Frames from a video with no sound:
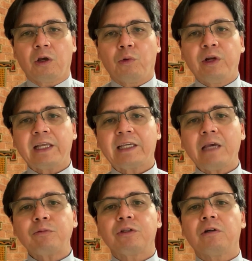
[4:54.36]
When I
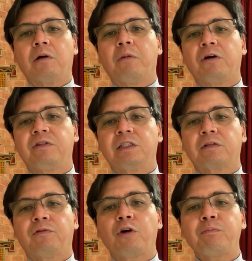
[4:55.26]
came to know about these
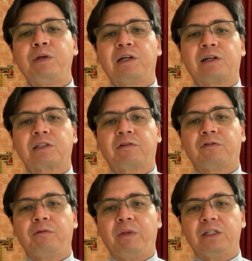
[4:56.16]
four pillars of
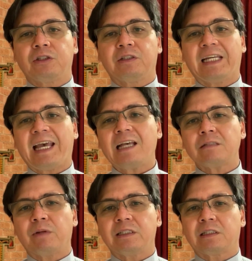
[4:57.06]
formation, I asked
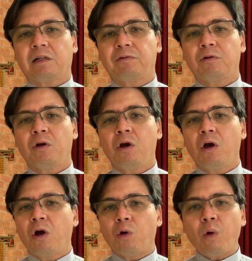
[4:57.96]
myself,
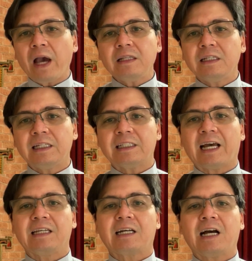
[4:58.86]
why didn't
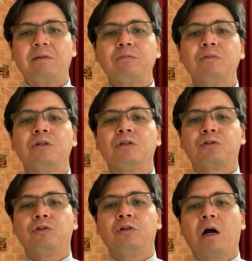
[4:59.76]
I come
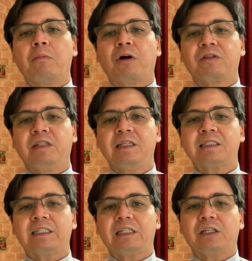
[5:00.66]
to know about
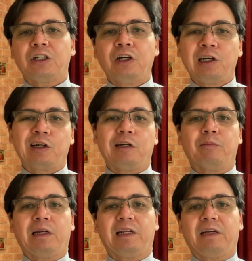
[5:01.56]
this earlier in
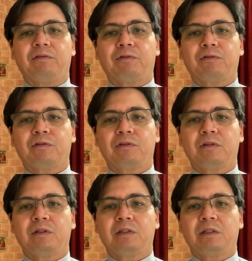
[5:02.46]
my life?
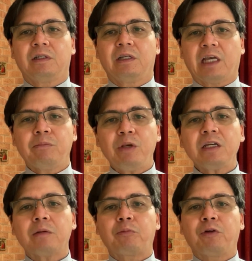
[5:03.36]
And being a